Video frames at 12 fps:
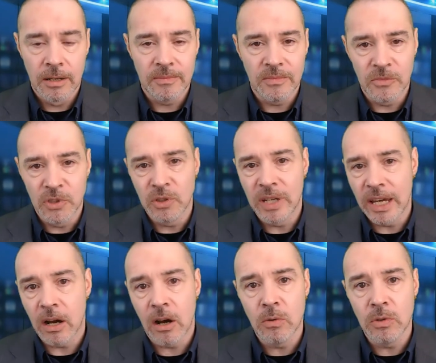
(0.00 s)
you get a
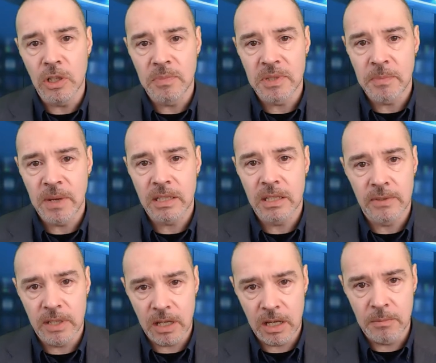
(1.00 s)
whole new perspective,
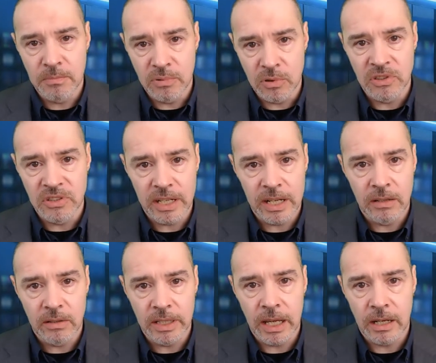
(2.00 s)
and it broadens it
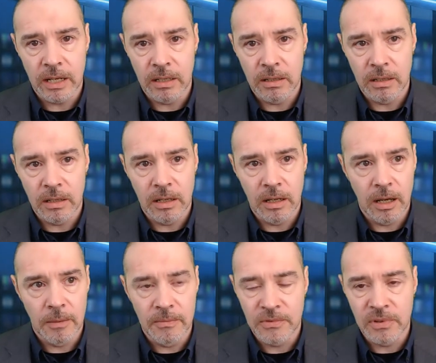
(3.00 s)
out again.
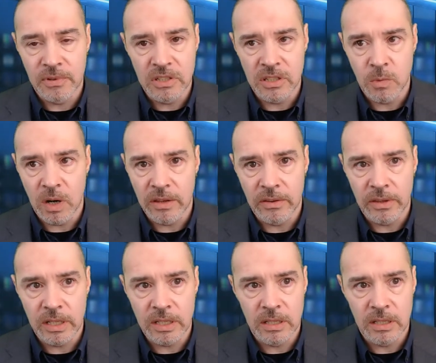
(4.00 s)
For instance, one of the
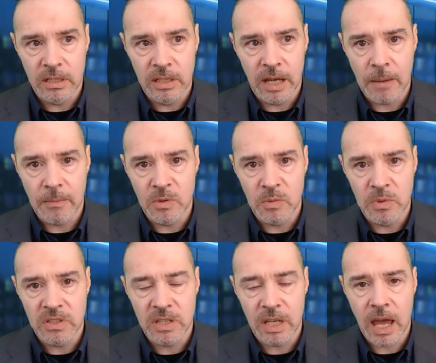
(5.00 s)
things that happened
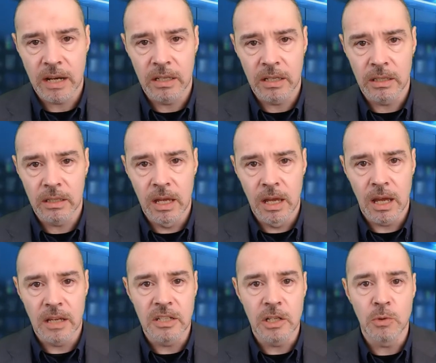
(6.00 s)
was they had a
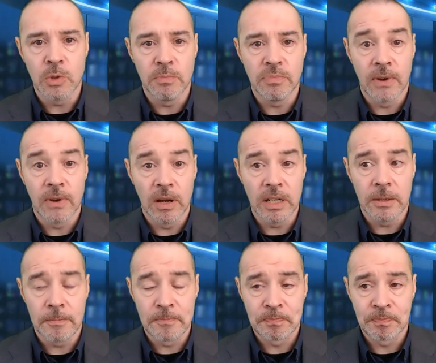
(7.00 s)
deal to provide
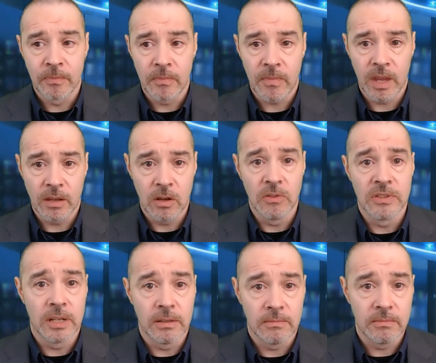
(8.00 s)
content